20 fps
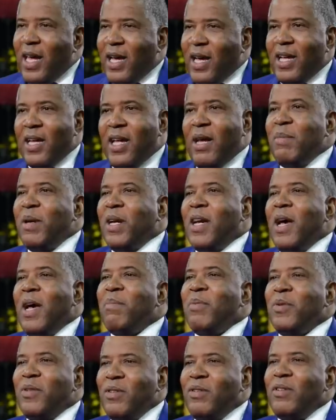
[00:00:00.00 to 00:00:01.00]
economic
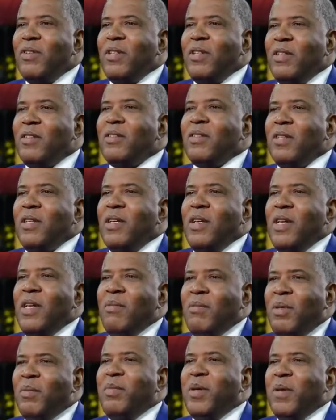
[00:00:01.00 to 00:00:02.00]
opportunities.
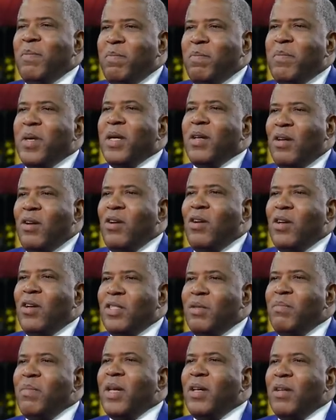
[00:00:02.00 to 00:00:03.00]
But pick, pick a
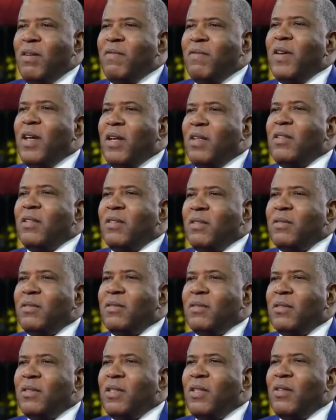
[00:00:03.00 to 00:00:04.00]
cause and make an effect.
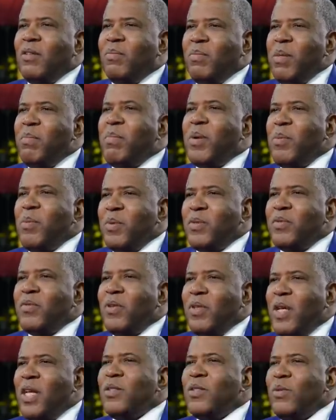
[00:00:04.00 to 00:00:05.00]
So be
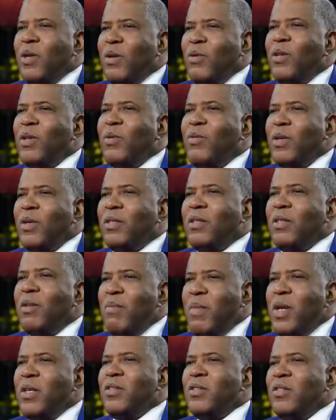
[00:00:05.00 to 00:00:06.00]
purposeful. That's what I really want the
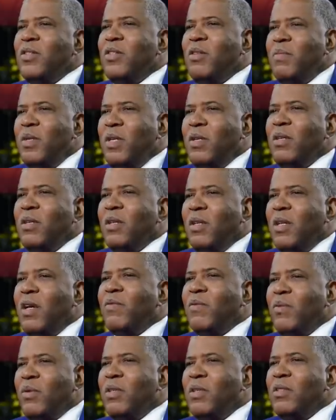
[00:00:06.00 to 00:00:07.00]
message to be
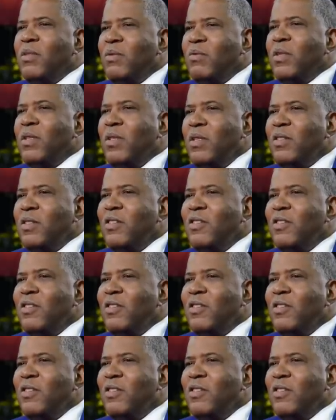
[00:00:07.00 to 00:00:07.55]
left with these, with these